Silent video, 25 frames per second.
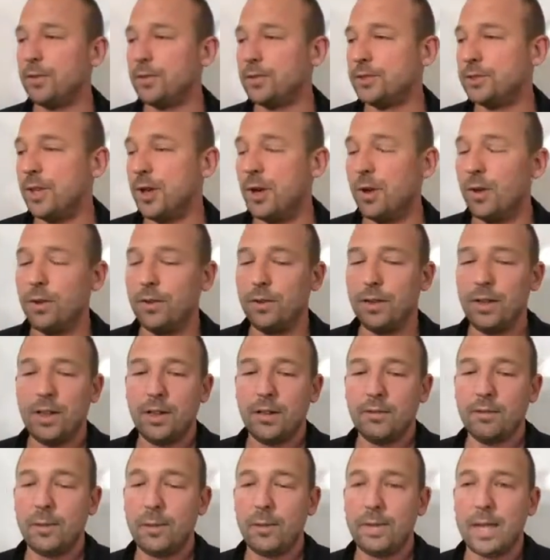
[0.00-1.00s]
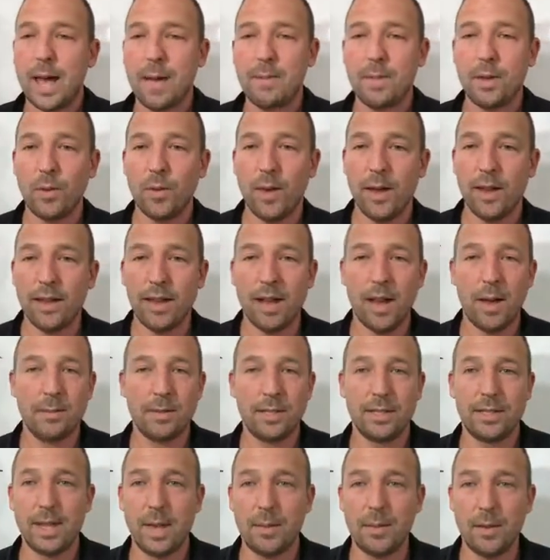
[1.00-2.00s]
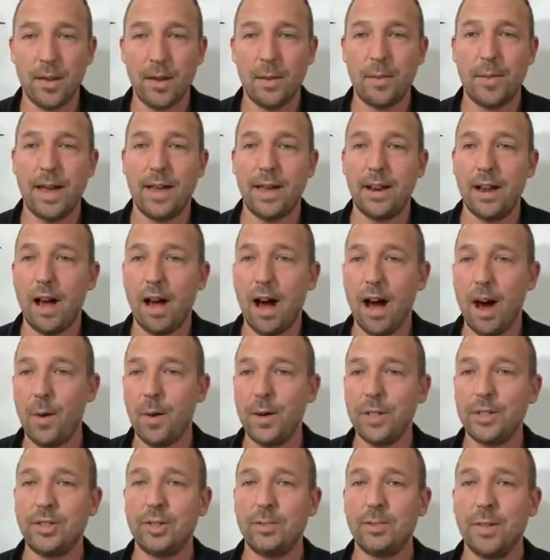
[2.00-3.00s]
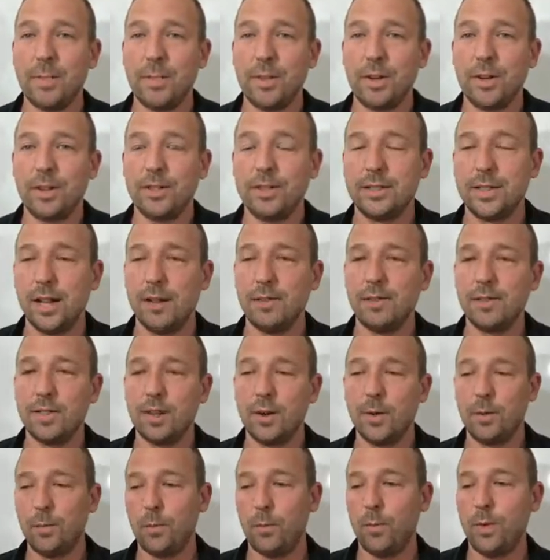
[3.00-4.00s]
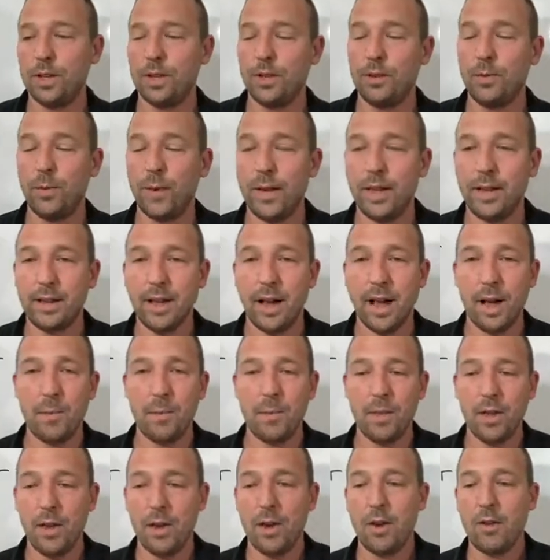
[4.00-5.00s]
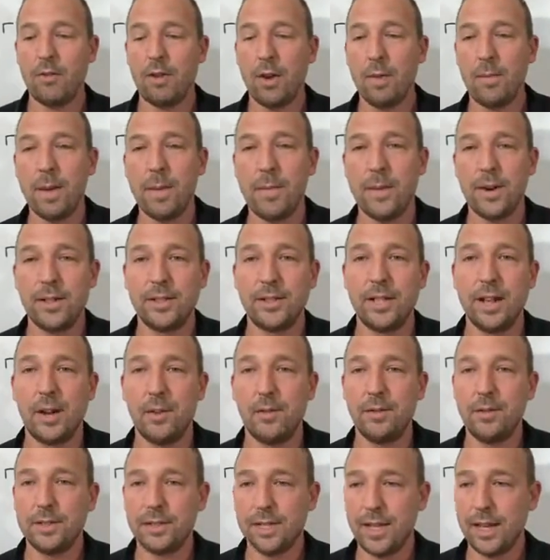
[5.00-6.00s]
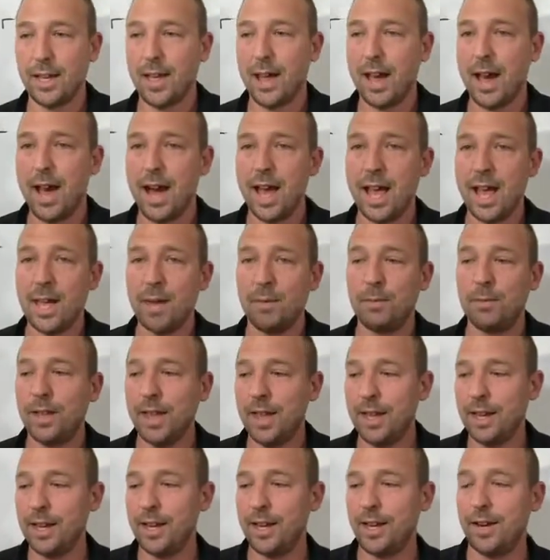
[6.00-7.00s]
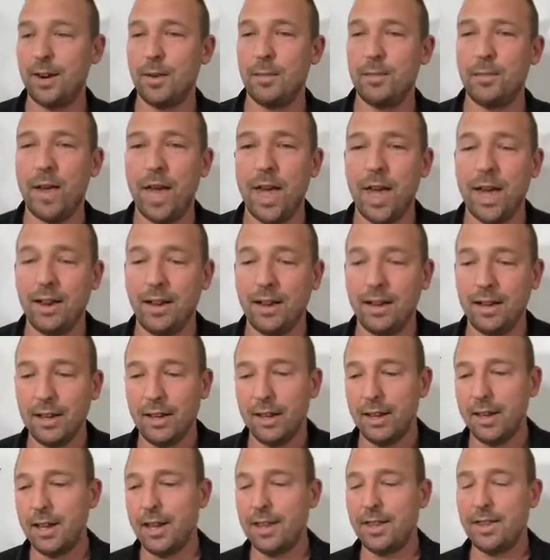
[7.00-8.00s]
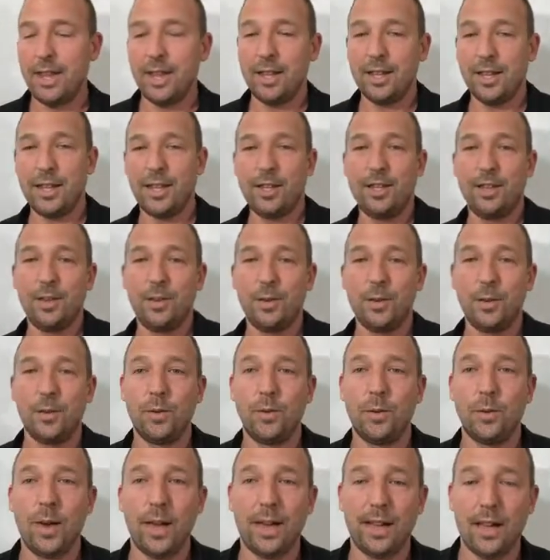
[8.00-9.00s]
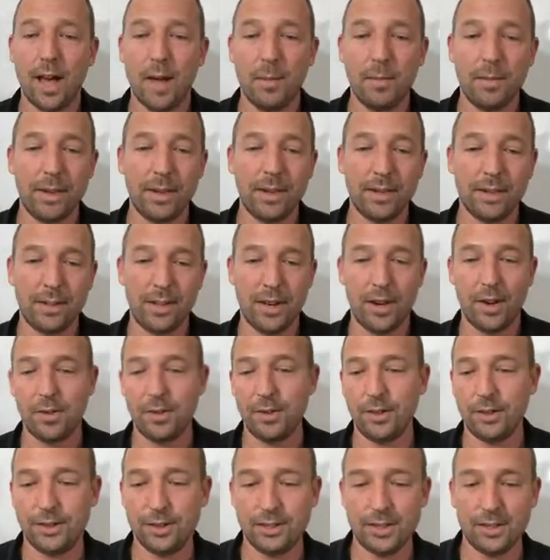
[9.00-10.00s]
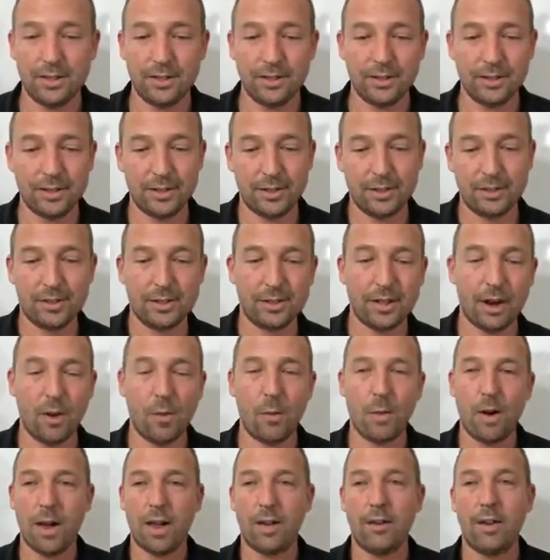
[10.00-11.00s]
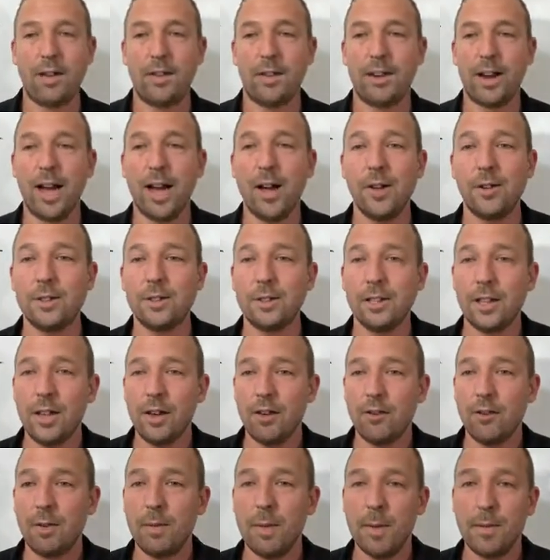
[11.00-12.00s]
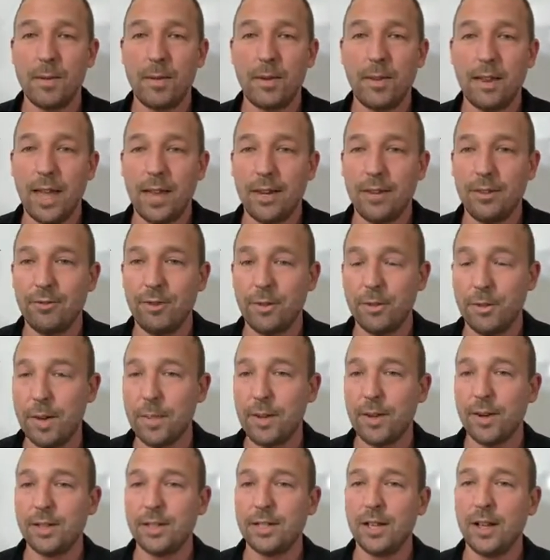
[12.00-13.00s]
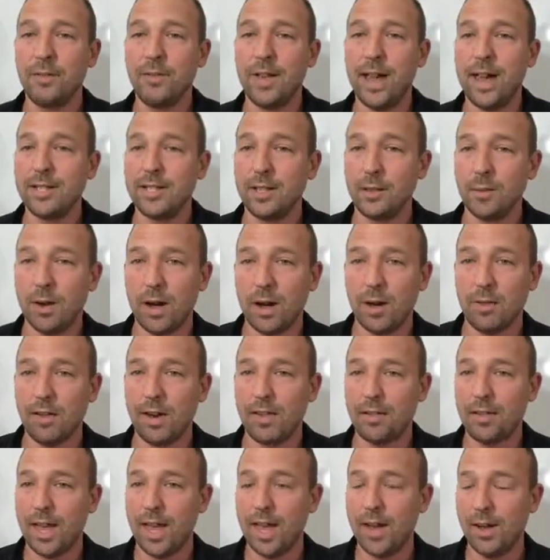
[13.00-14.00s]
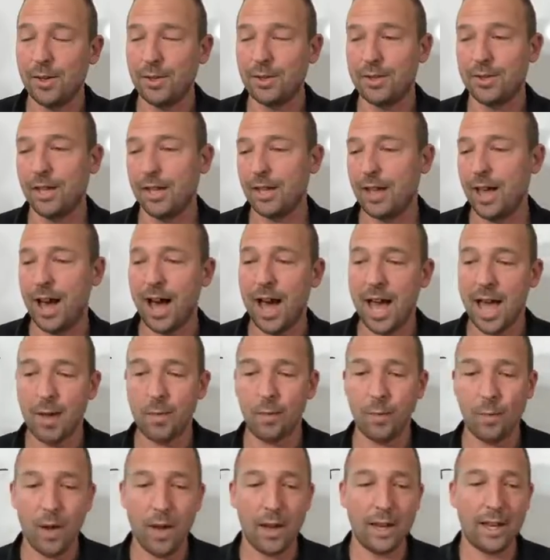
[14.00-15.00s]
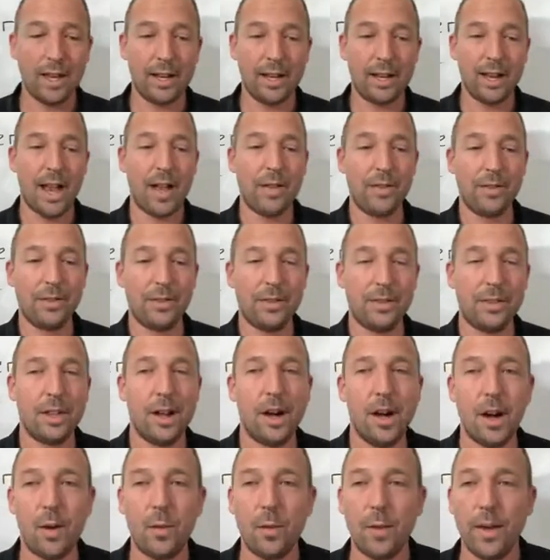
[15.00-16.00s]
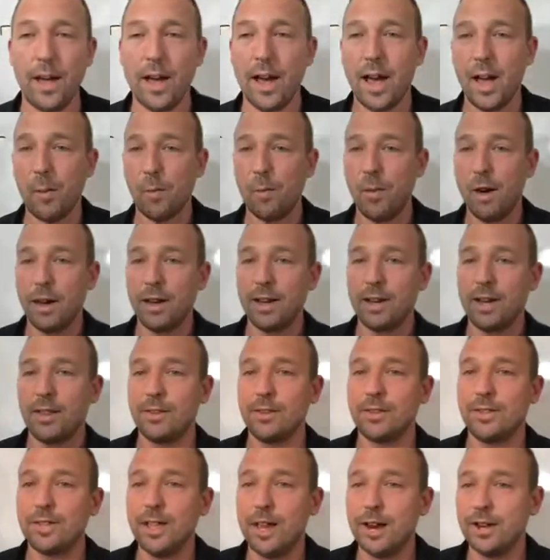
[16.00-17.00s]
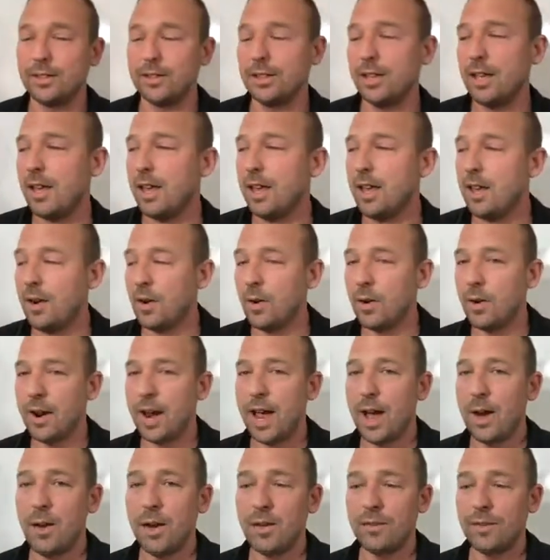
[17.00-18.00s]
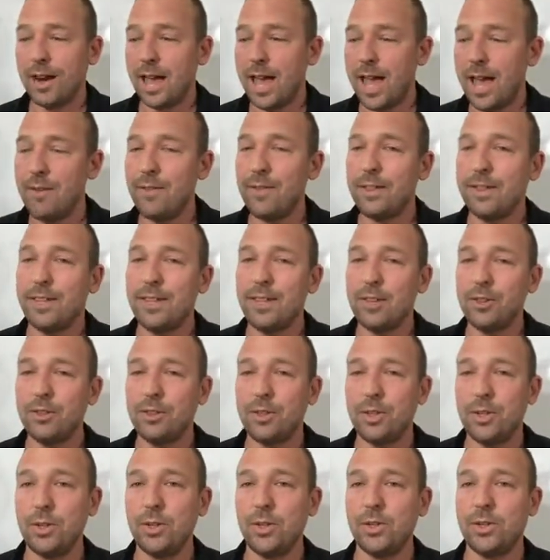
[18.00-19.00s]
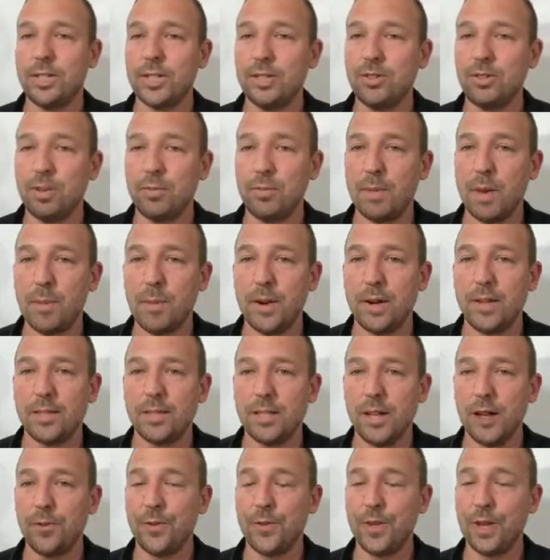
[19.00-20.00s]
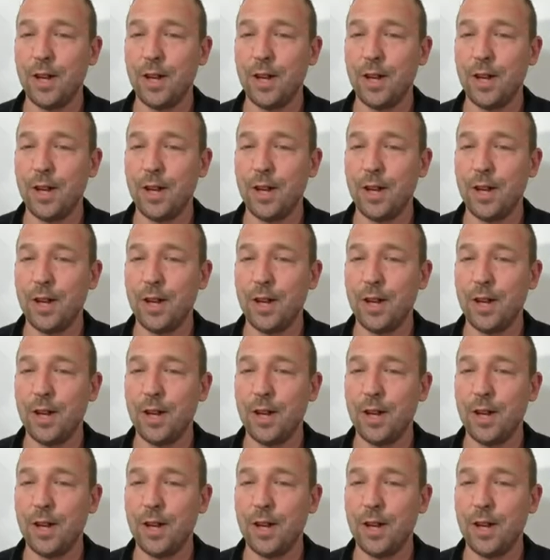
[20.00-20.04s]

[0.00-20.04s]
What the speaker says: So from the time you wake up to the time you go to bed, always remember yourself. So when you wake up, remember yourself. It's like, I am laying here in bed. And then like you wake up and you start walking around your house. Remember yourself as you walk around the house. Like, I am walking down the hallway. I am walking down the stairs. Or however, everything you do, just remember yourself.